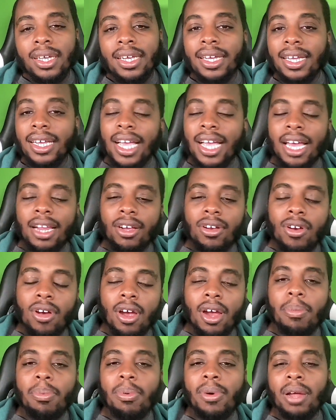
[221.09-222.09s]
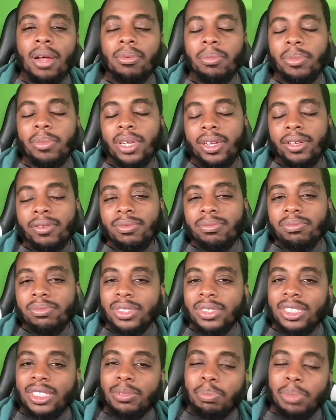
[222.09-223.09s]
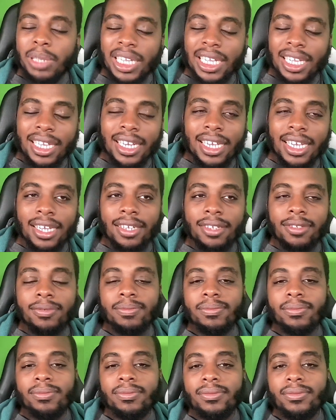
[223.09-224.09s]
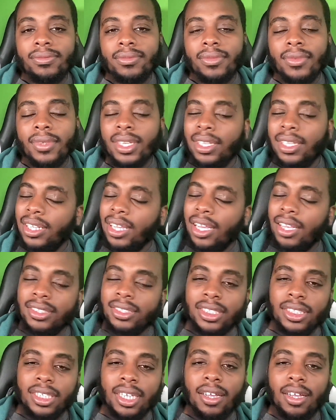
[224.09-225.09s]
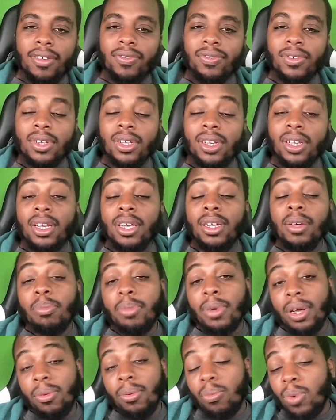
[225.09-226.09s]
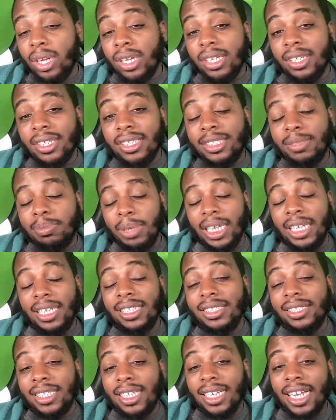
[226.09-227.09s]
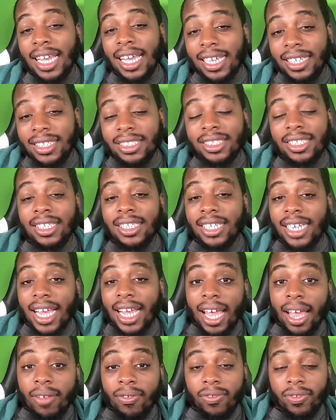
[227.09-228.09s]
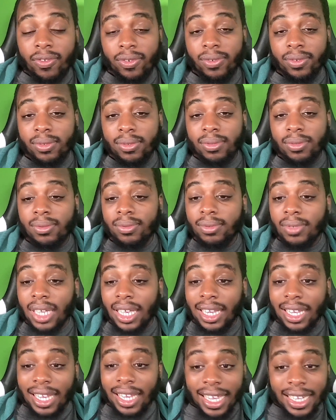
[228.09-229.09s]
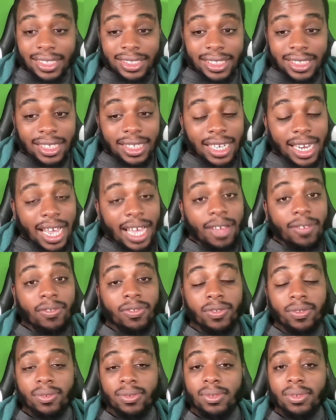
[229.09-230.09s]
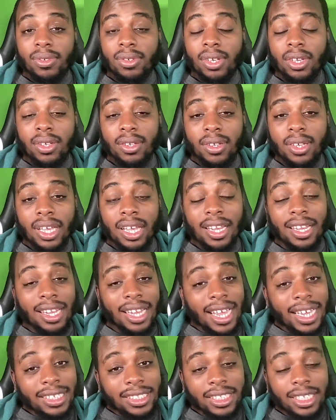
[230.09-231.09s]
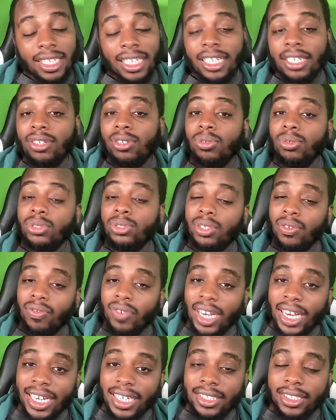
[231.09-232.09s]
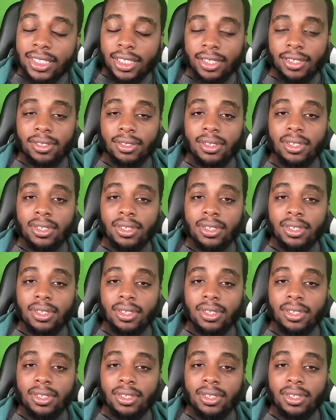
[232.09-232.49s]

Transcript: He got a car problem of speeding, young stuff. But one of the speeders led to death. It led to death, allegedly due to racing.